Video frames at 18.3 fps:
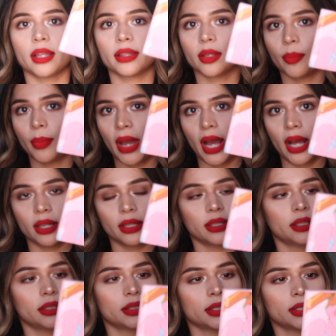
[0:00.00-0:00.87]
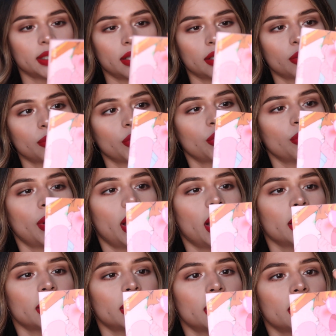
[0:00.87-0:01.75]
the palette, the Sailor Moon
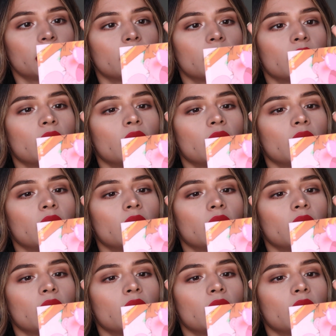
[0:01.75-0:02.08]
palette.